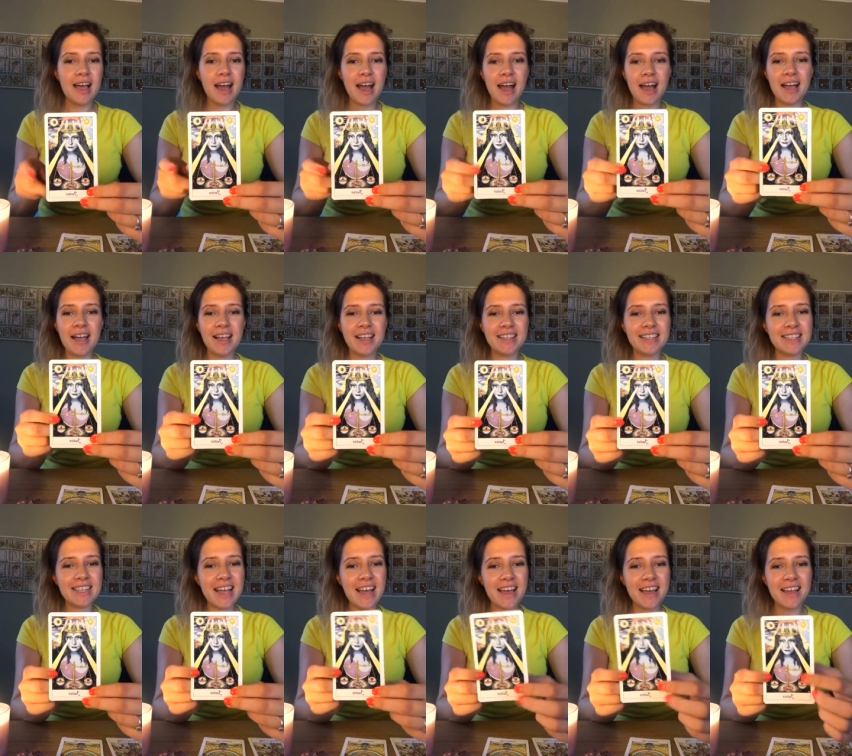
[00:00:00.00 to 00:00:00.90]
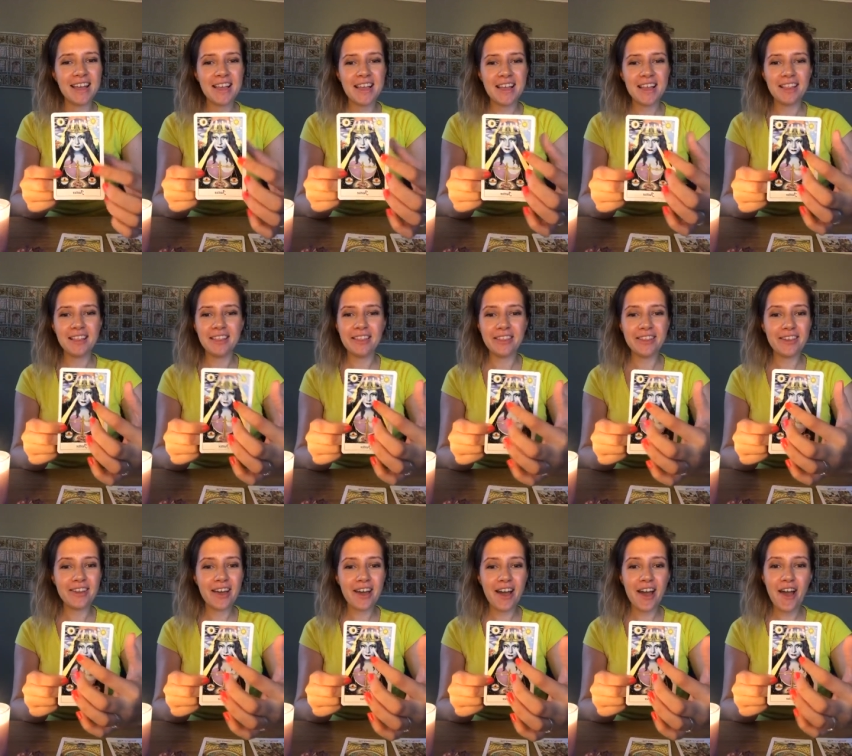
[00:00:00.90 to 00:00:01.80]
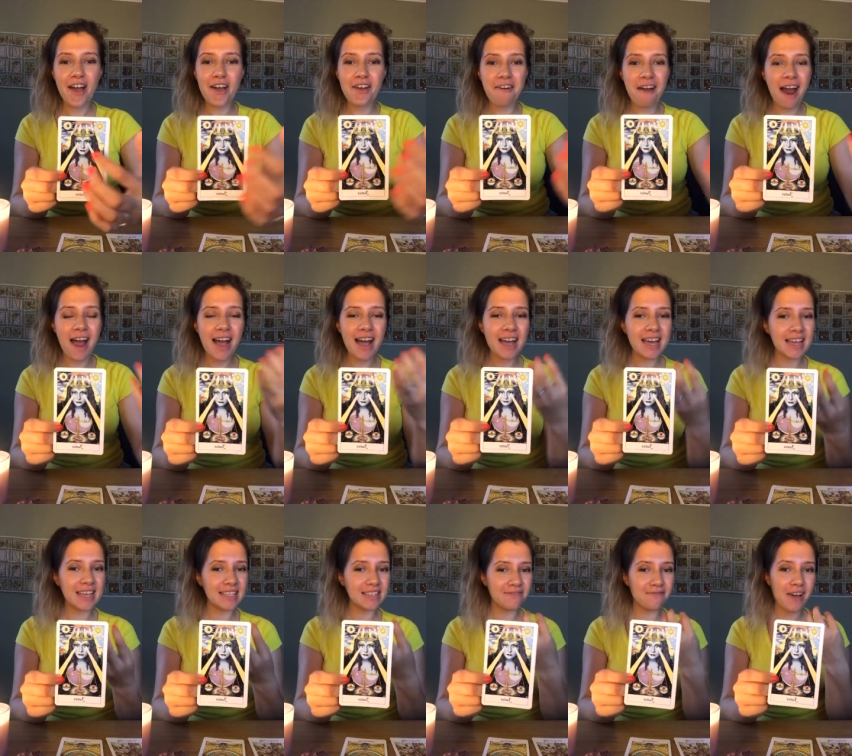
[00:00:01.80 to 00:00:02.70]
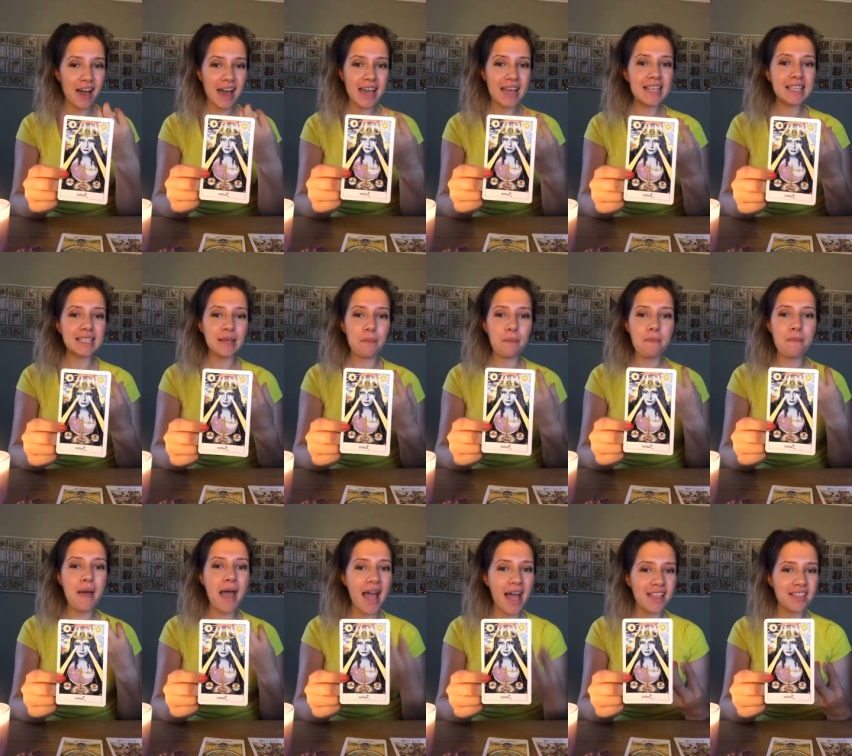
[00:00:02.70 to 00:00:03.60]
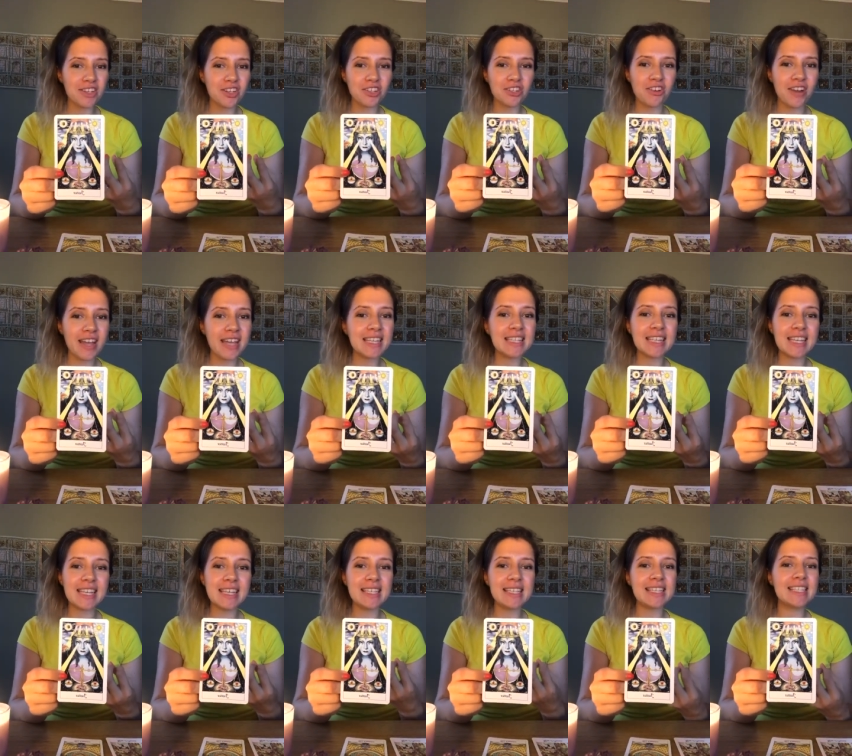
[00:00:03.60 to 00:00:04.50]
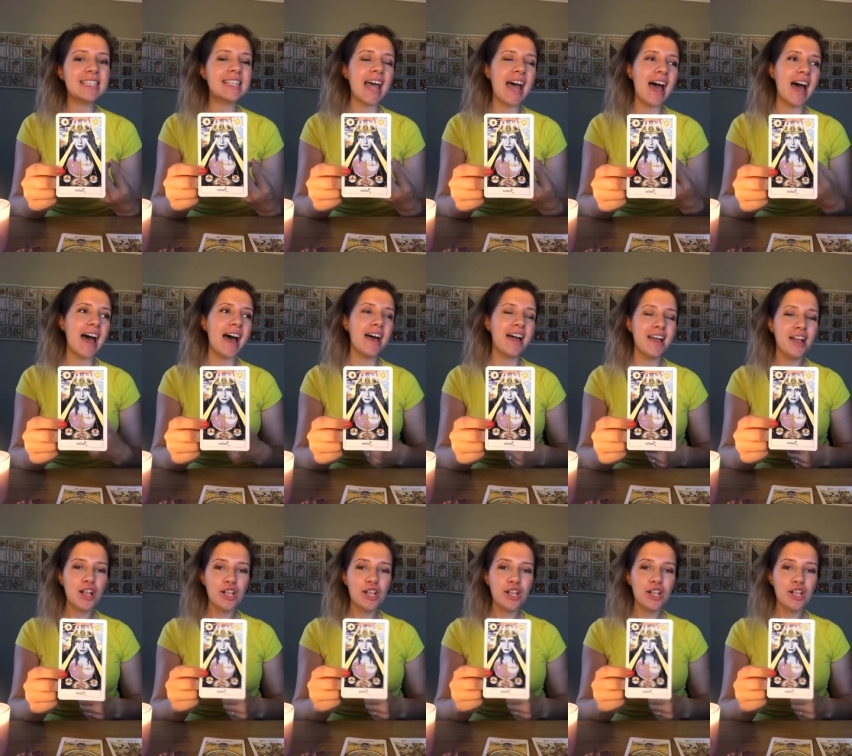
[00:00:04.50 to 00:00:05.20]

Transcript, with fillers: And uh, look at her eyes. That is a penetrating stare.